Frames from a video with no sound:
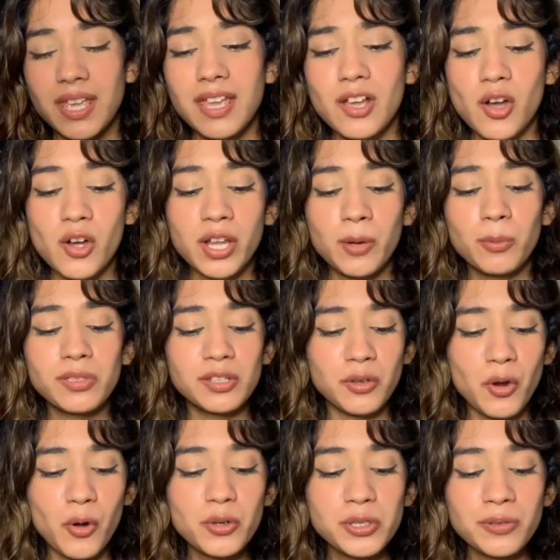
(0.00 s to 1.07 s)
Okay, with
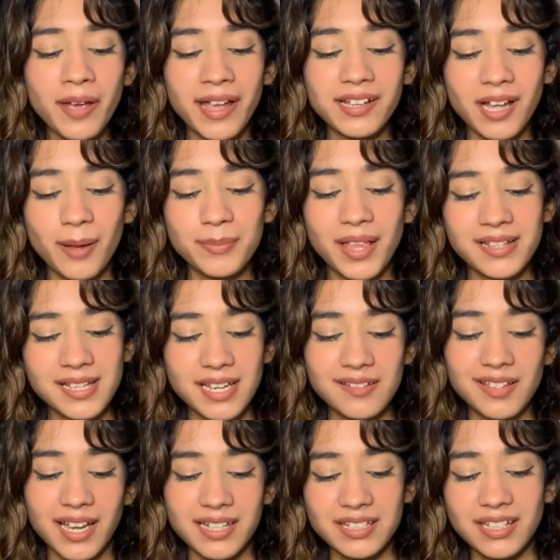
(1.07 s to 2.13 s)
no, you hang up, that's kind of
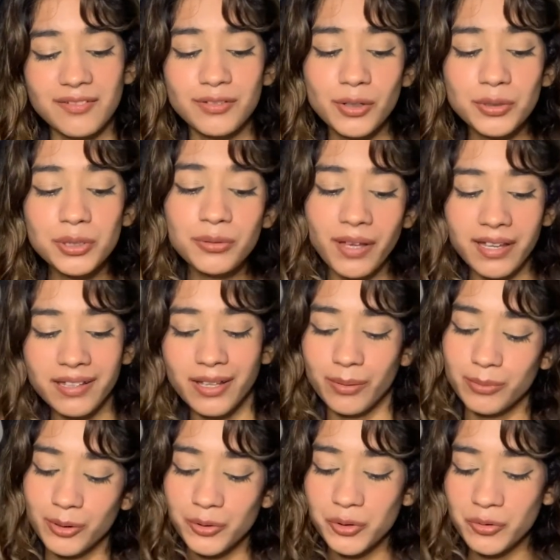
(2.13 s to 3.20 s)
the idea of no, you hang up,
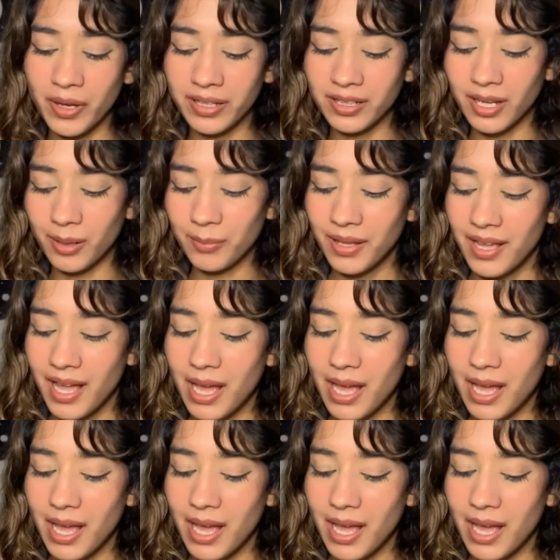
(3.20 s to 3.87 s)
no, you hang up.